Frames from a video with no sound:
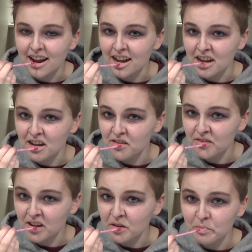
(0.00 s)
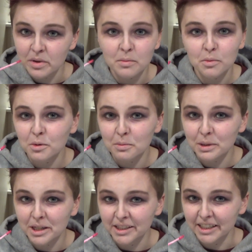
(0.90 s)
I have a bit more
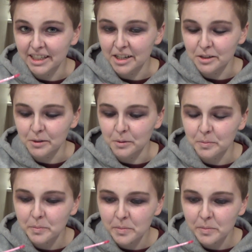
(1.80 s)
blood than I do.